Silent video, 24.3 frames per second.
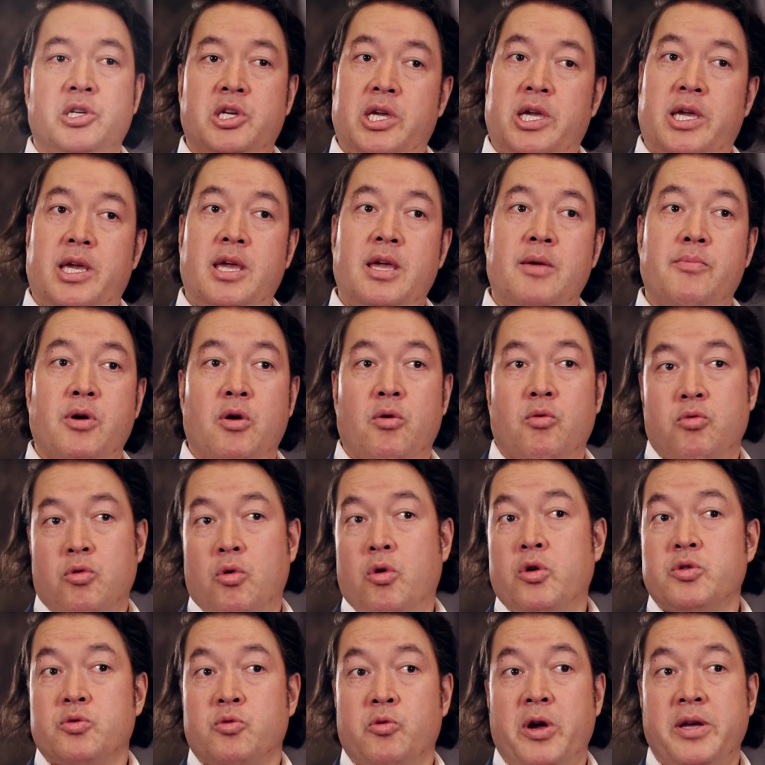GE, but
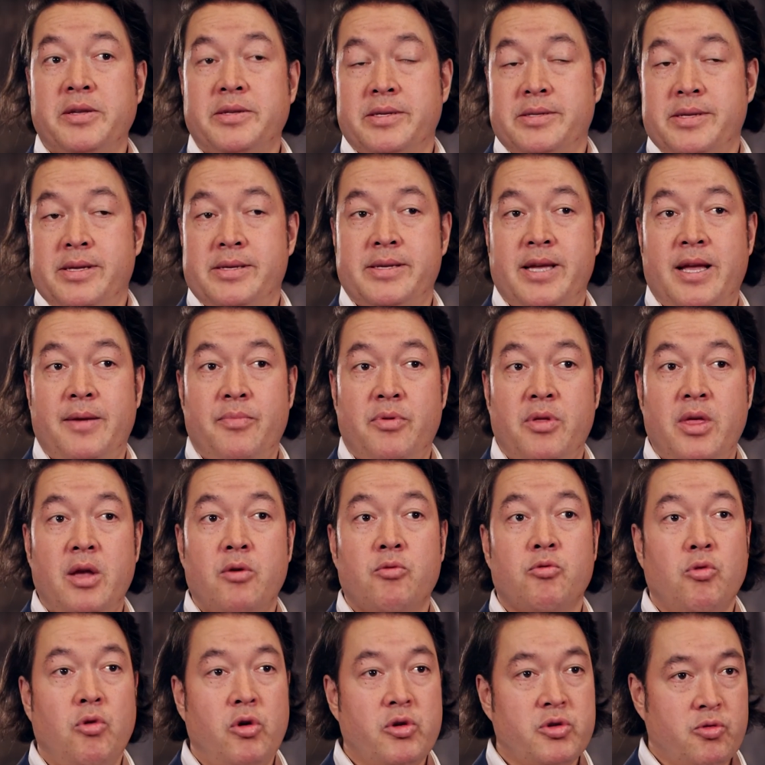Rolls Royce is the same
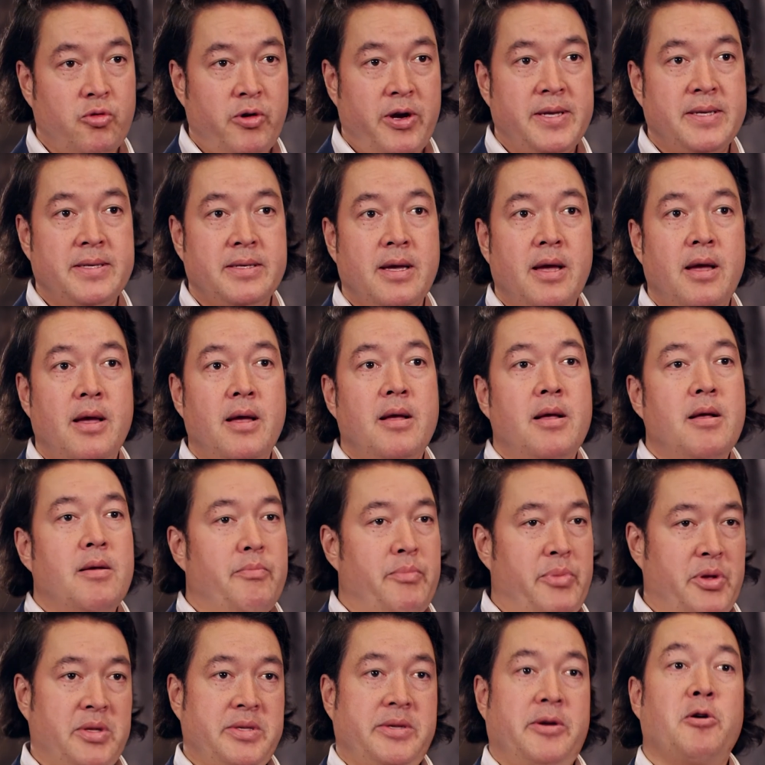thing. Rolls Royce
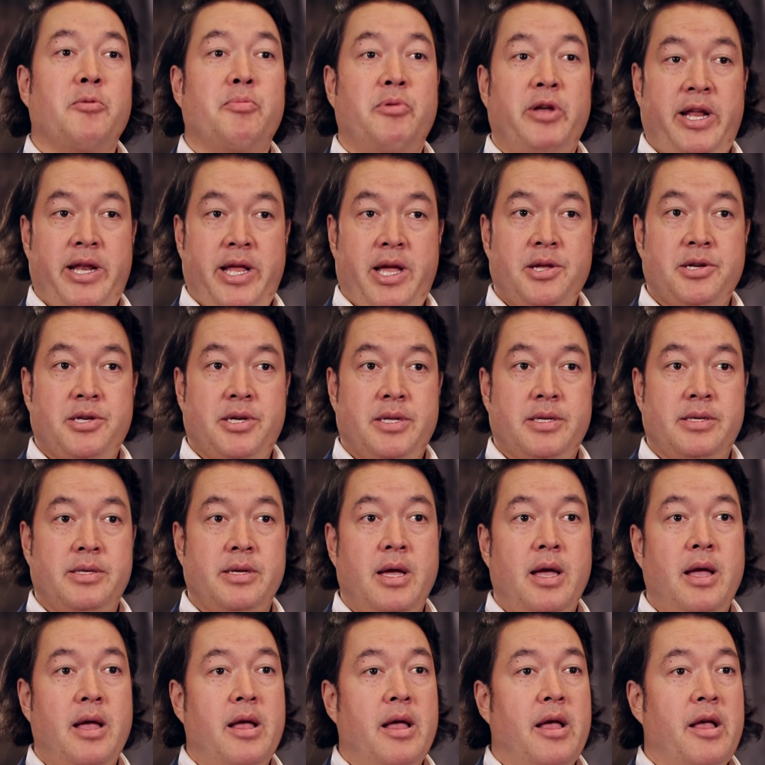builds airplane engines.
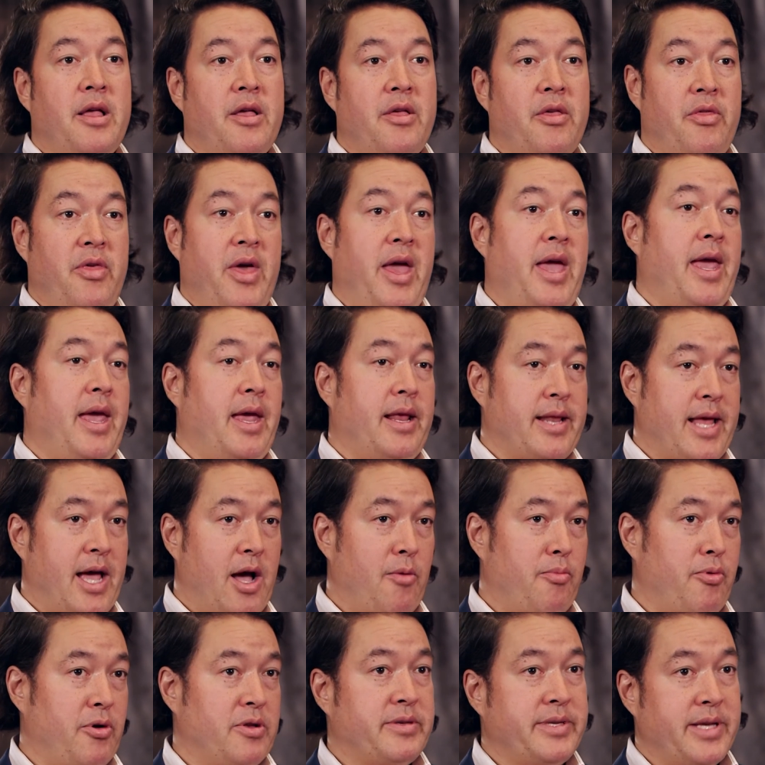They
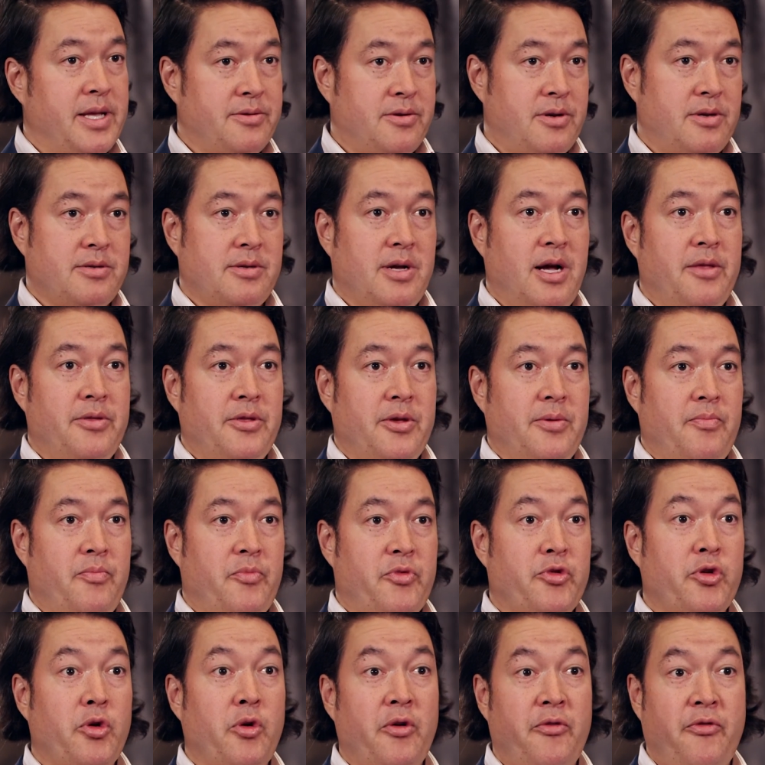now put sensors on
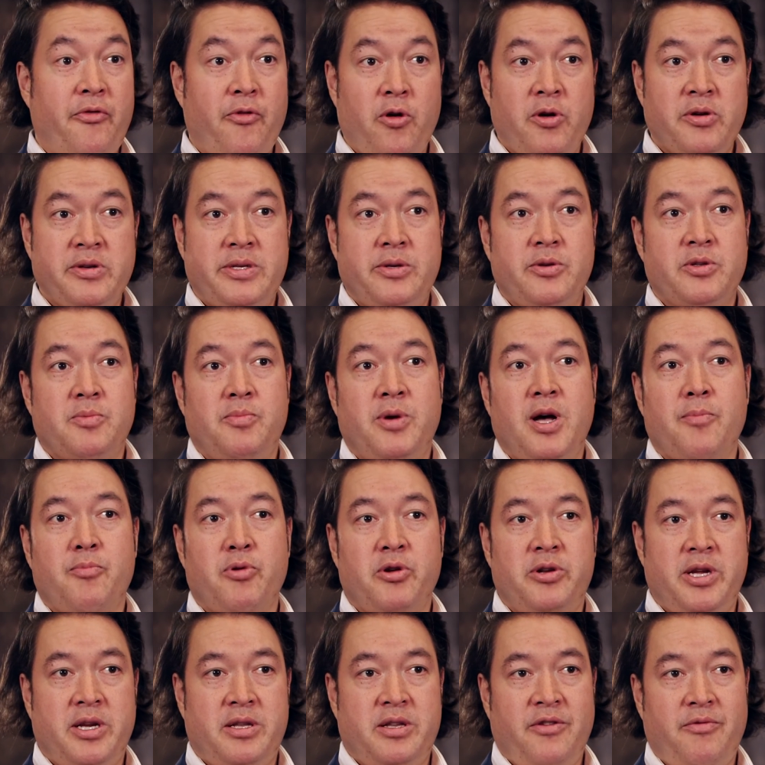them. So at first, it was about
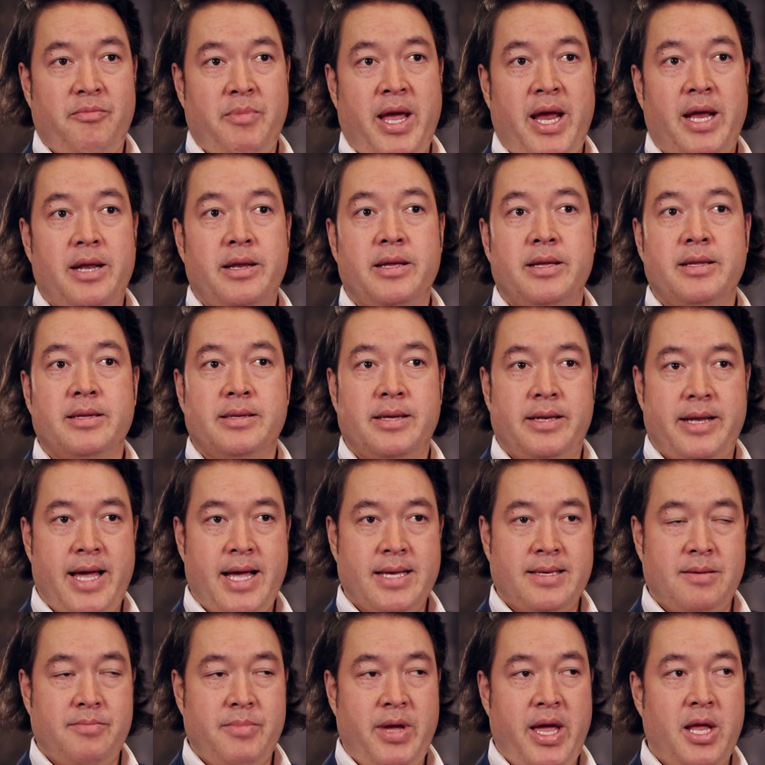predictive maintenance and
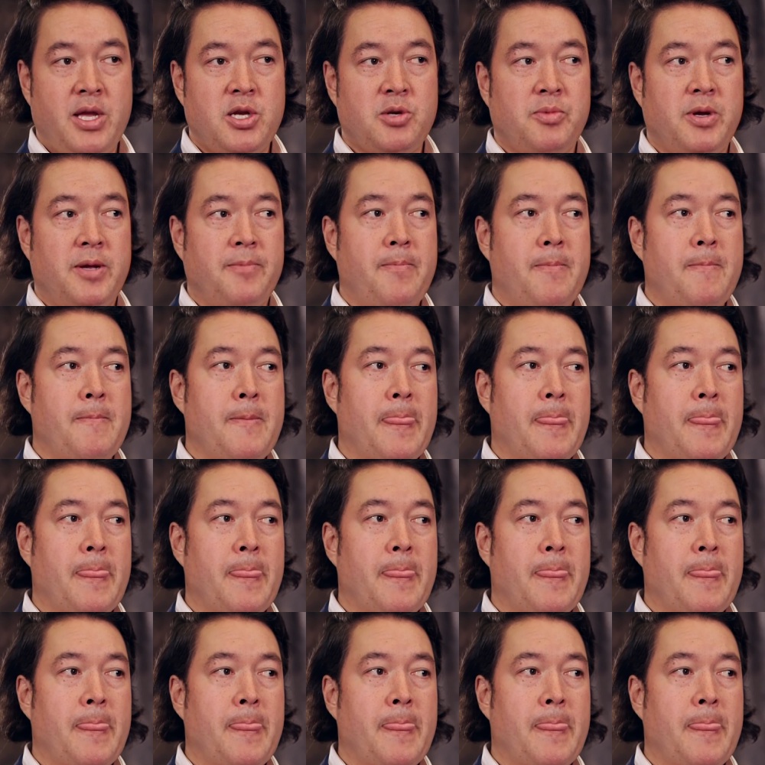asset management.